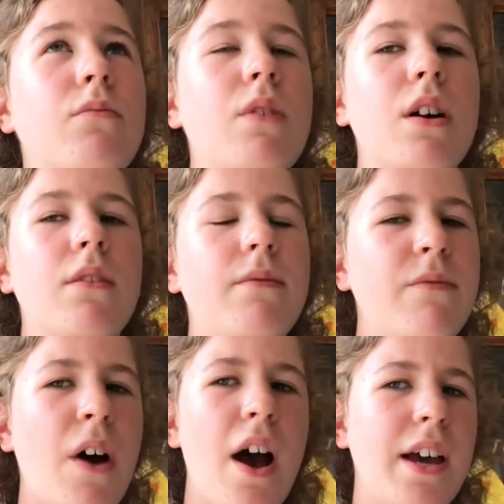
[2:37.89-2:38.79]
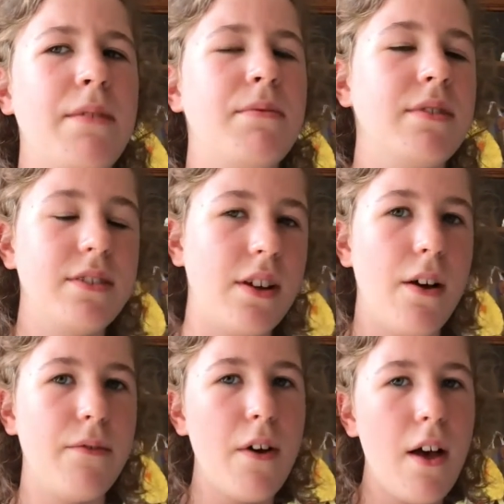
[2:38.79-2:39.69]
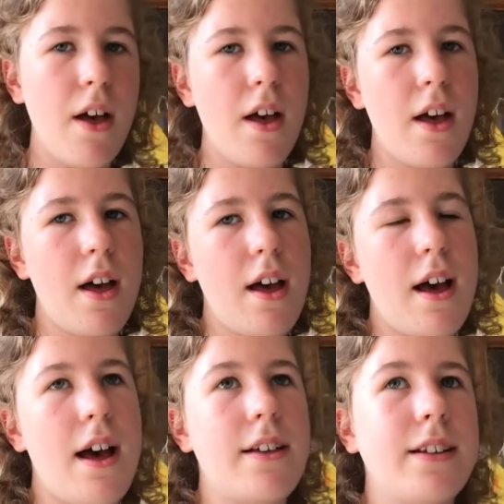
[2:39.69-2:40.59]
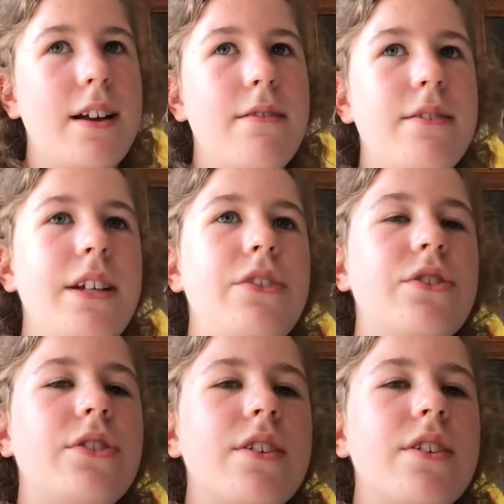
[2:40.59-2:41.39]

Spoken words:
vibe and stuff, and it